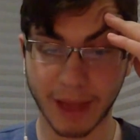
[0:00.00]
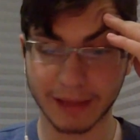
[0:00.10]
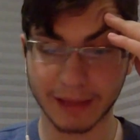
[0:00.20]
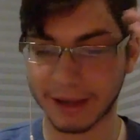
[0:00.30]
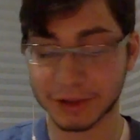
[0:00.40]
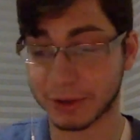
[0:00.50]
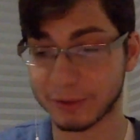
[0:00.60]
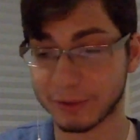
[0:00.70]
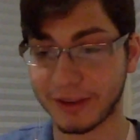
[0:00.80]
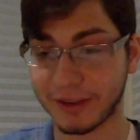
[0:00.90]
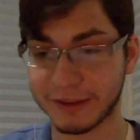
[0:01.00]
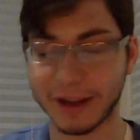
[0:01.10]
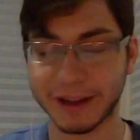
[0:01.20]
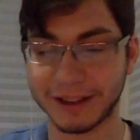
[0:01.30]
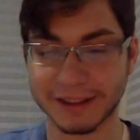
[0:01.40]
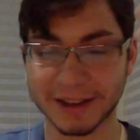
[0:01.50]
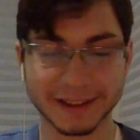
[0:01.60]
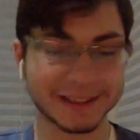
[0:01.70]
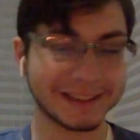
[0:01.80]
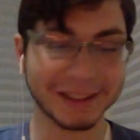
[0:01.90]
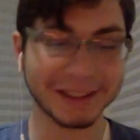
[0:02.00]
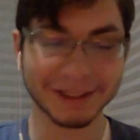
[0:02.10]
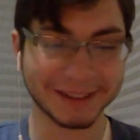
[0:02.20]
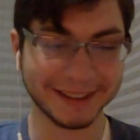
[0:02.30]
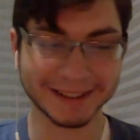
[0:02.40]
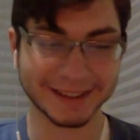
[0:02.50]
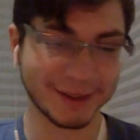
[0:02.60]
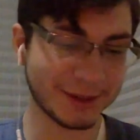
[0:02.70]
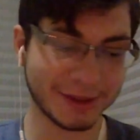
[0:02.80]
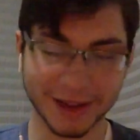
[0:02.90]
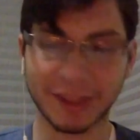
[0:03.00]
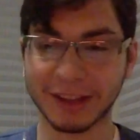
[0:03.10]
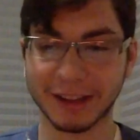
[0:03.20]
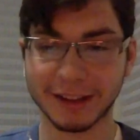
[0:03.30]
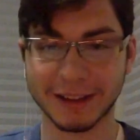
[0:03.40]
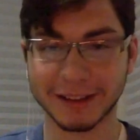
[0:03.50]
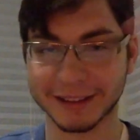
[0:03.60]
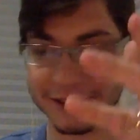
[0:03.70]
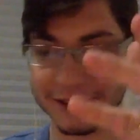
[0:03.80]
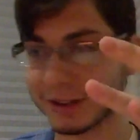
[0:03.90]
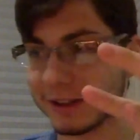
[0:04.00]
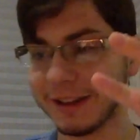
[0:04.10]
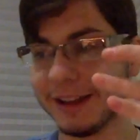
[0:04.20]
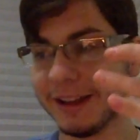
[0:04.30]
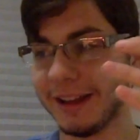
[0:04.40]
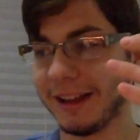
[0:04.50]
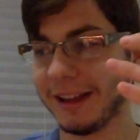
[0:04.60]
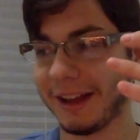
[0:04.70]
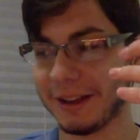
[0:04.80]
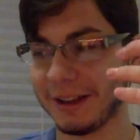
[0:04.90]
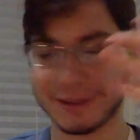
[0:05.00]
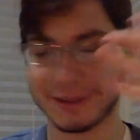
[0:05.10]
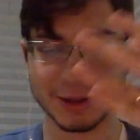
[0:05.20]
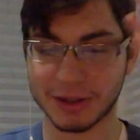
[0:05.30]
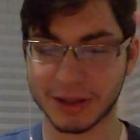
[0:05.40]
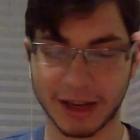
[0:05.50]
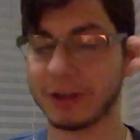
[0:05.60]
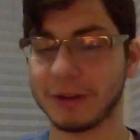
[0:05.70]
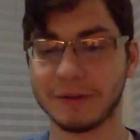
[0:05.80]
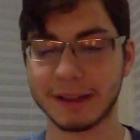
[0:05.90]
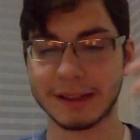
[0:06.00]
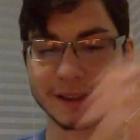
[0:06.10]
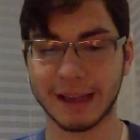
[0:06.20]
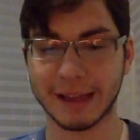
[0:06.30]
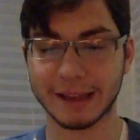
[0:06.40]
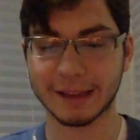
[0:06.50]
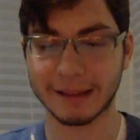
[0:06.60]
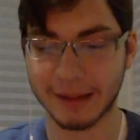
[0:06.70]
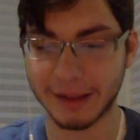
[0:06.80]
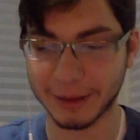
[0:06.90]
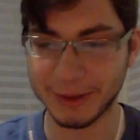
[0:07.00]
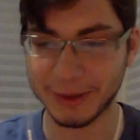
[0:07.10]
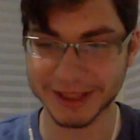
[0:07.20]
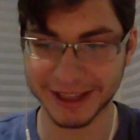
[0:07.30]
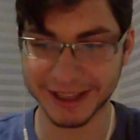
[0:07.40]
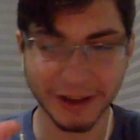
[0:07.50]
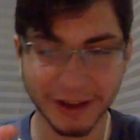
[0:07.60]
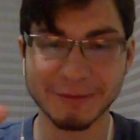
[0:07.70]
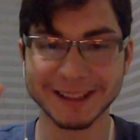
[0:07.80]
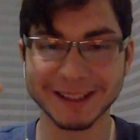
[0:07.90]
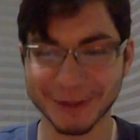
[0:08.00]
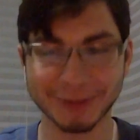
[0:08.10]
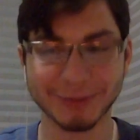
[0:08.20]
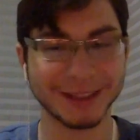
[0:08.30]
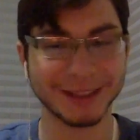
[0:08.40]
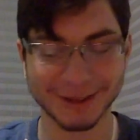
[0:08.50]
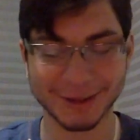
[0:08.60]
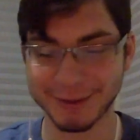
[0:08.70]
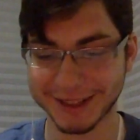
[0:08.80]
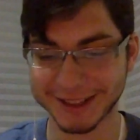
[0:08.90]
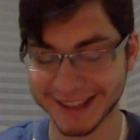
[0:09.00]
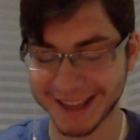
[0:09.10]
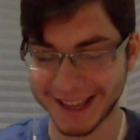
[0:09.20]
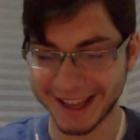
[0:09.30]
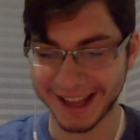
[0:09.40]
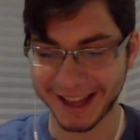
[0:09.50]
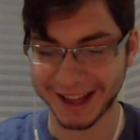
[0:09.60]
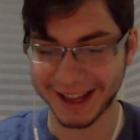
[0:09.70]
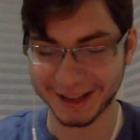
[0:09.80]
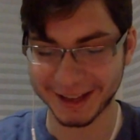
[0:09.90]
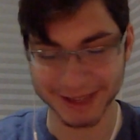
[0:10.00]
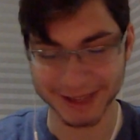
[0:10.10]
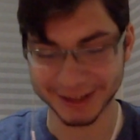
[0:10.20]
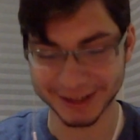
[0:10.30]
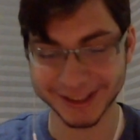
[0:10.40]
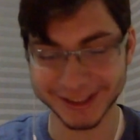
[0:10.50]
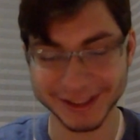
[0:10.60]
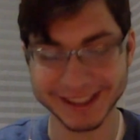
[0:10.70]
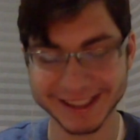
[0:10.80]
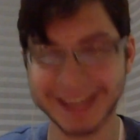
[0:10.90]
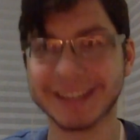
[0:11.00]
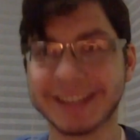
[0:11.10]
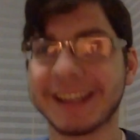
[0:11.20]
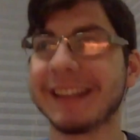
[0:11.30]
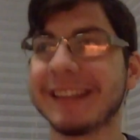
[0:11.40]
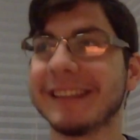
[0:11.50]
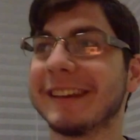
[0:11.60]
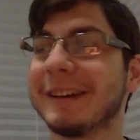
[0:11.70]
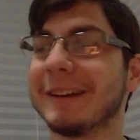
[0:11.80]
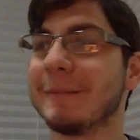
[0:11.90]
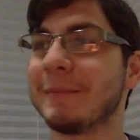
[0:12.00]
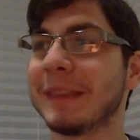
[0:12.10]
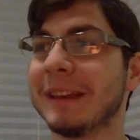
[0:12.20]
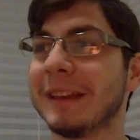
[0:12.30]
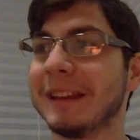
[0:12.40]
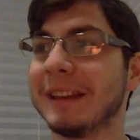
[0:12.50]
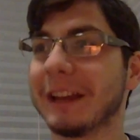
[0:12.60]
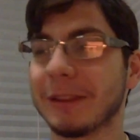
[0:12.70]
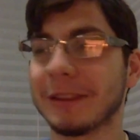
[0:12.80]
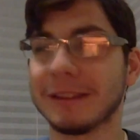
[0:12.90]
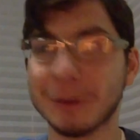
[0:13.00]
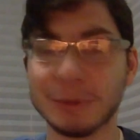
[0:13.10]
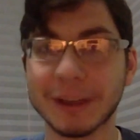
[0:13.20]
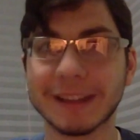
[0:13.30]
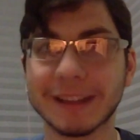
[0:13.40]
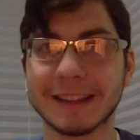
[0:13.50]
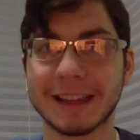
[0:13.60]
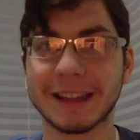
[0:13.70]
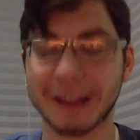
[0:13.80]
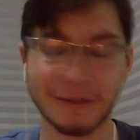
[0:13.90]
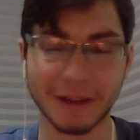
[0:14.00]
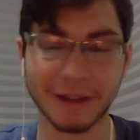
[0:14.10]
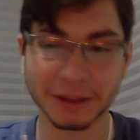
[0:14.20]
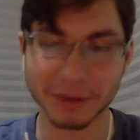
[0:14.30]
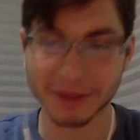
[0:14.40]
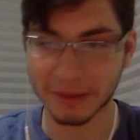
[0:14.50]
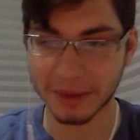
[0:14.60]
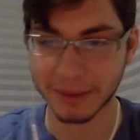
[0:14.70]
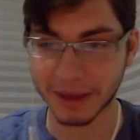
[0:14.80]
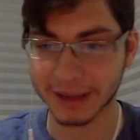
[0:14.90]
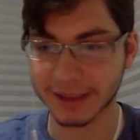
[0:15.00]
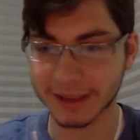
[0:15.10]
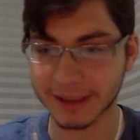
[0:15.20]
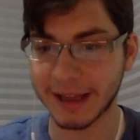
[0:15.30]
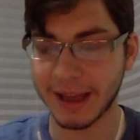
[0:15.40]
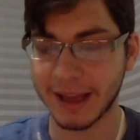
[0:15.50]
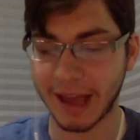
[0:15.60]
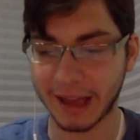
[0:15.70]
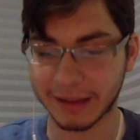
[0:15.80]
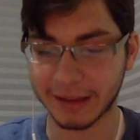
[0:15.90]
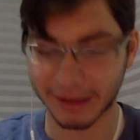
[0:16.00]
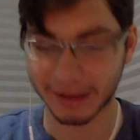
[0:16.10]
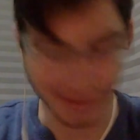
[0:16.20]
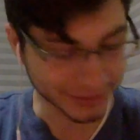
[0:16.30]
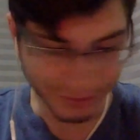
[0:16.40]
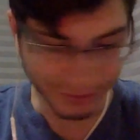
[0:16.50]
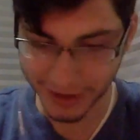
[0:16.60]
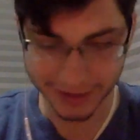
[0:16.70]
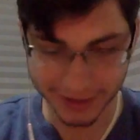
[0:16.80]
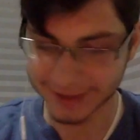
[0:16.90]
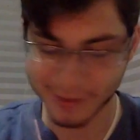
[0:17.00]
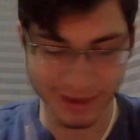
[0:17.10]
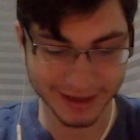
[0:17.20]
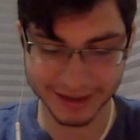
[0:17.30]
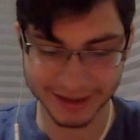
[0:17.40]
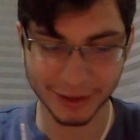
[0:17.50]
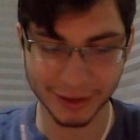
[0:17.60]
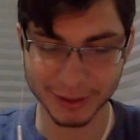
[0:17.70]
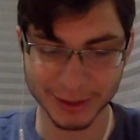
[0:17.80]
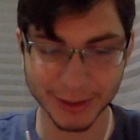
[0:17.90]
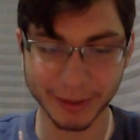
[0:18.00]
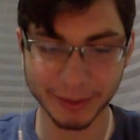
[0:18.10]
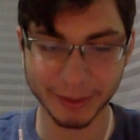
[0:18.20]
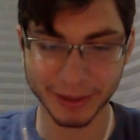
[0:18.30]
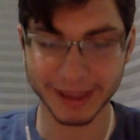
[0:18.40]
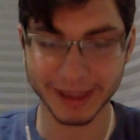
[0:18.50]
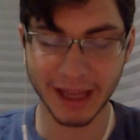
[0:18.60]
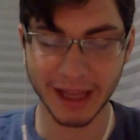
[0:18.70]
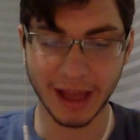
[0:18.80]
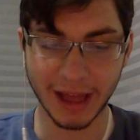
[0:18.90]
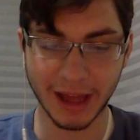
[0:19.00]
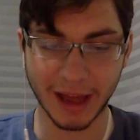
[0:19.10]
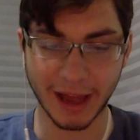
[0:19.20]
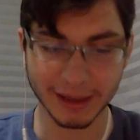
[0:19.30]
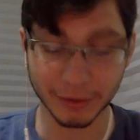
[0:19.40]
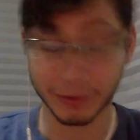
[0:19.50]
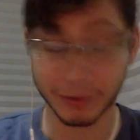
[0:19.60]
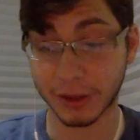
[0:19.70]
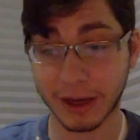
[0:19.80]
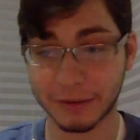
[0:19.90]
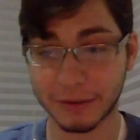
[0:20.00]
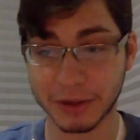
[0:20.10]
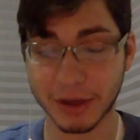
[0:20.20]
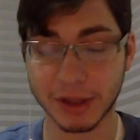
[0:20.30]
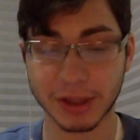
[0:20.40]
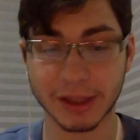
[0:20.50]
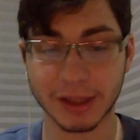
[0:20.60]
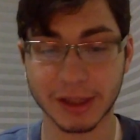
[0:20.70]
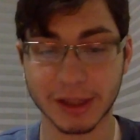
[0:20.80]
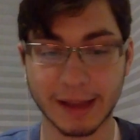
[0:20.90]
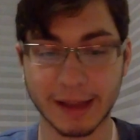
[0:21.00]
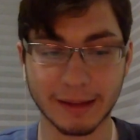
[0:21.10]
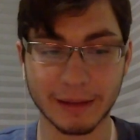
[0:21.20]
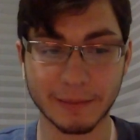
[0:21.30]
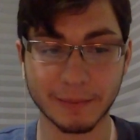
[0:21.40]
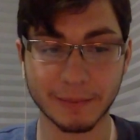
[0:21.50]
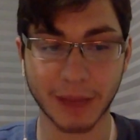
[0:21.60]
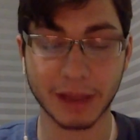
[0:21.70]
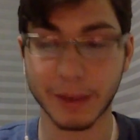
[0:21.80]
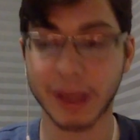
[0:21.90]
I just couldn't find the file. I logged in here and searched, nothing. I logged in here and searched, and I couldn't find it, and it was like 5 minutes, 4 minutes, 3 minutes, and I was getting really, really scared, and like within 2 minutes, I think I found it. It was on my Box, and I downloaded the file, I submitted it, everything was cool, but I never forgot that frustration, and I can